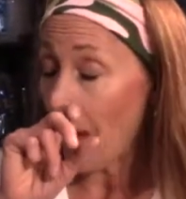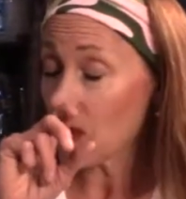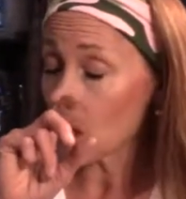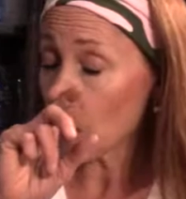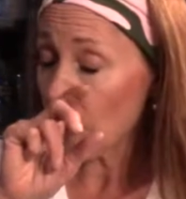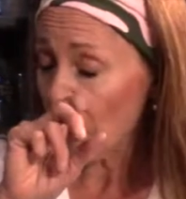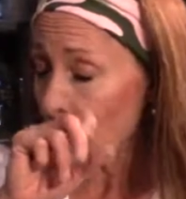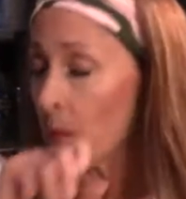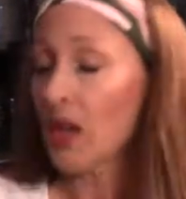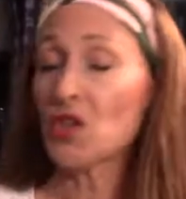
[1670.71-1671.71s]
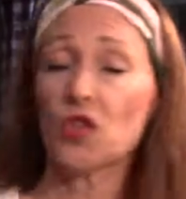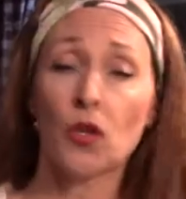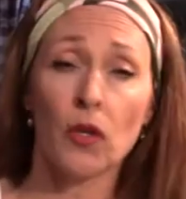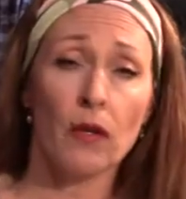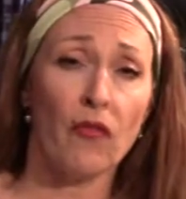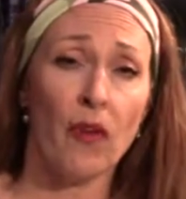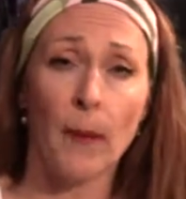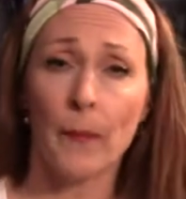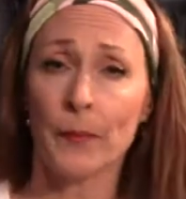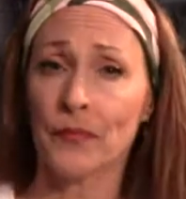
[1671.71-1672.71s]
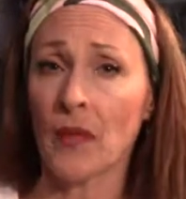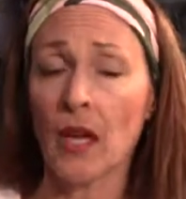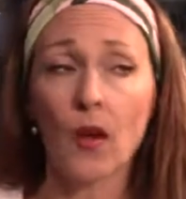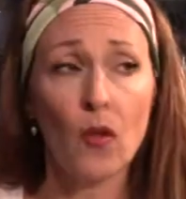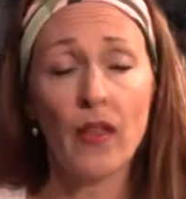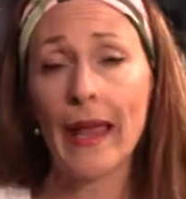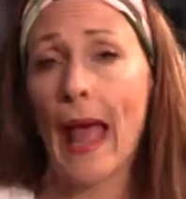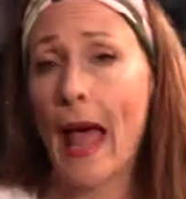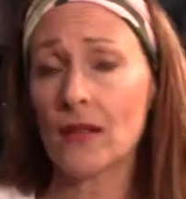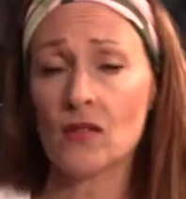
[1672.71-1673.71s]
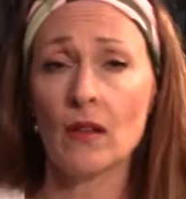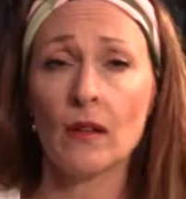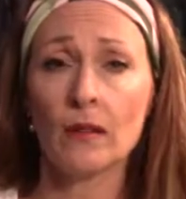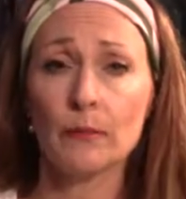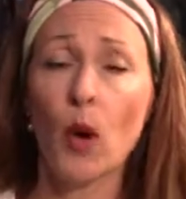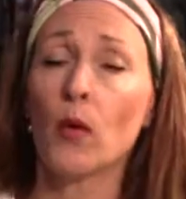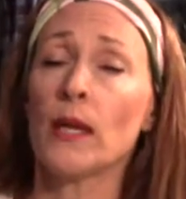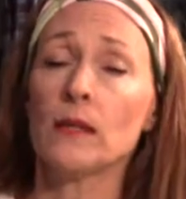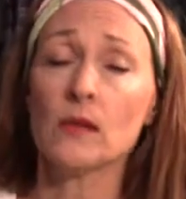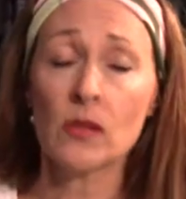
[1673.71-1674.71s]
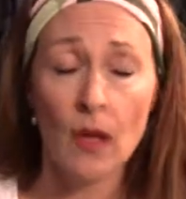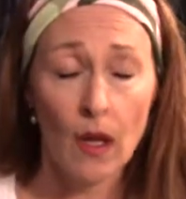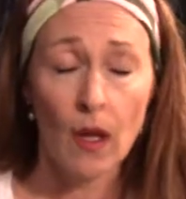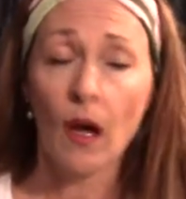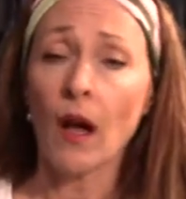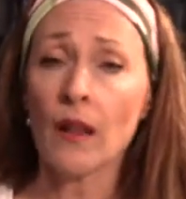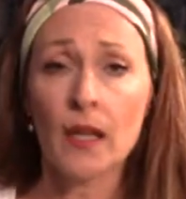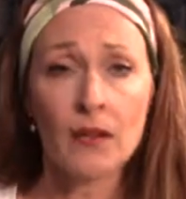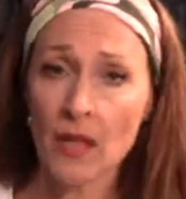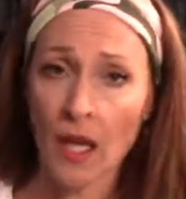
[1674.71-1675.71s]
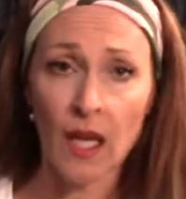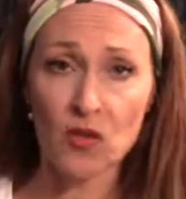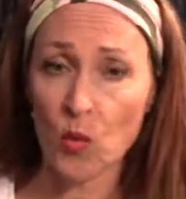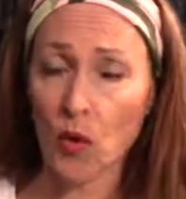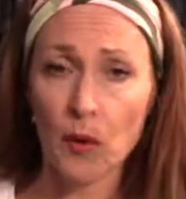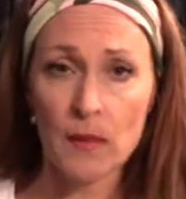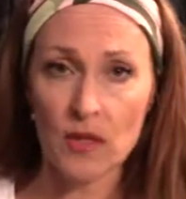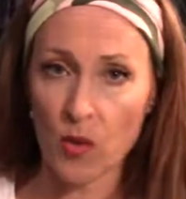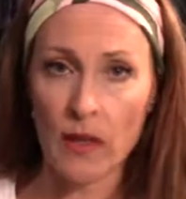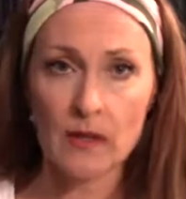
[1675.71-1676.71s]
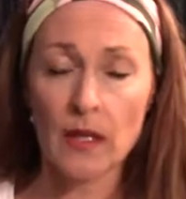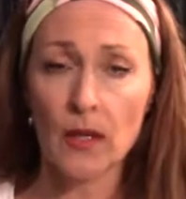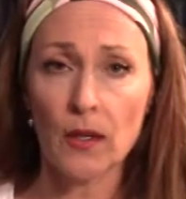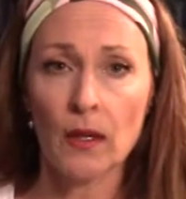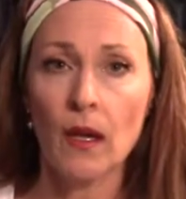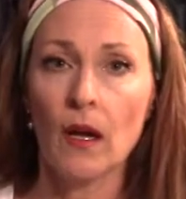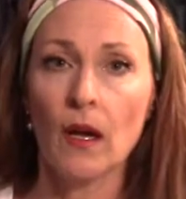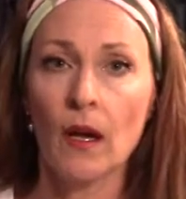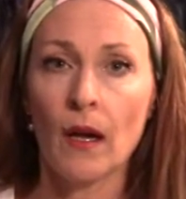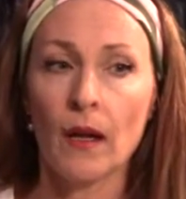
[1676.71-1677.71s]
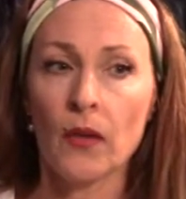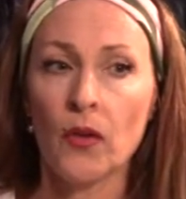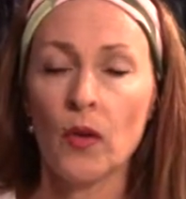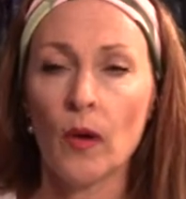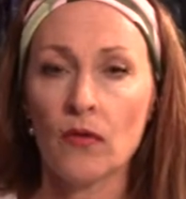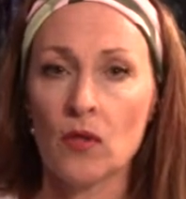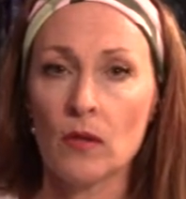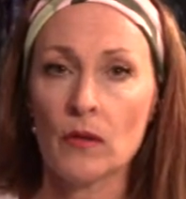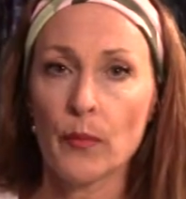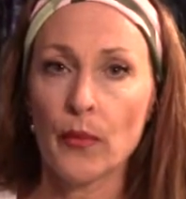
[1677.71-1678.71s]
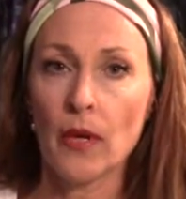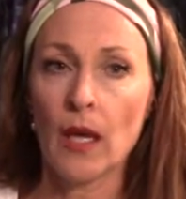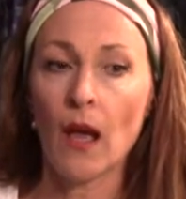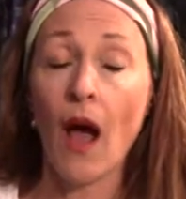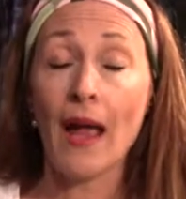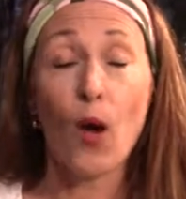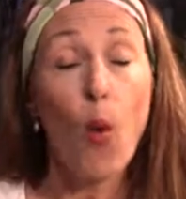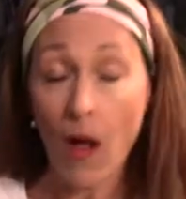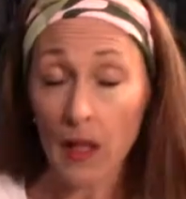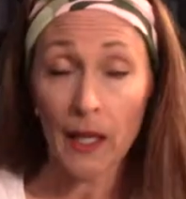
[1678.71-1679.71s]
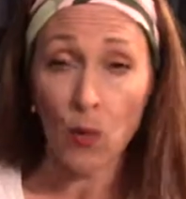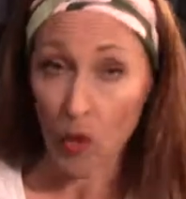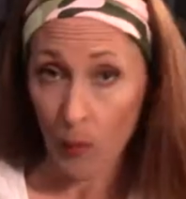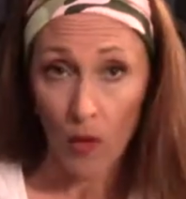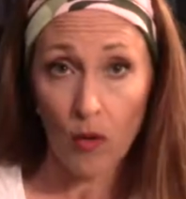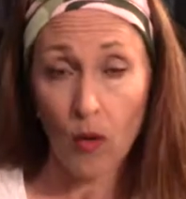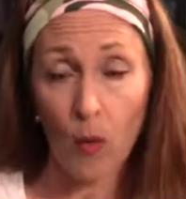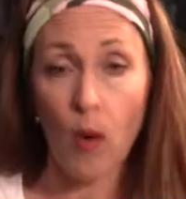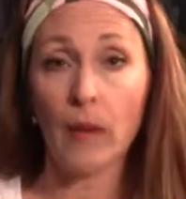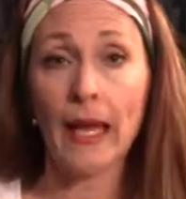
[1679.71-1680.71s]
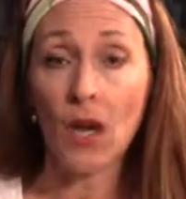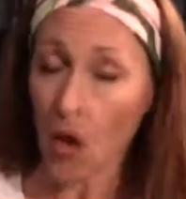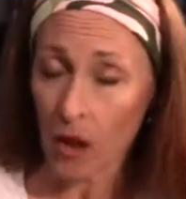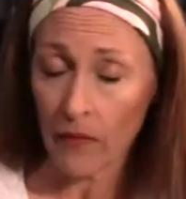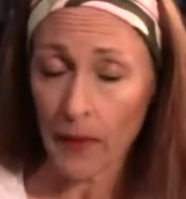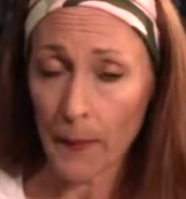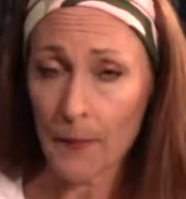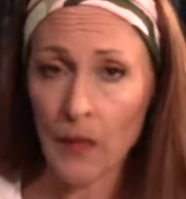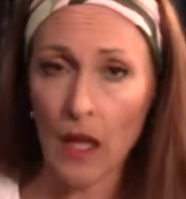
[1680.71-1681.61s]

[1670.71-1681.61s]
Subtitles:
So we make sure from the cat to the ponies that everything gets wormed twice a year. You do have to use a pretty high quality wormer, or it won't get all of them.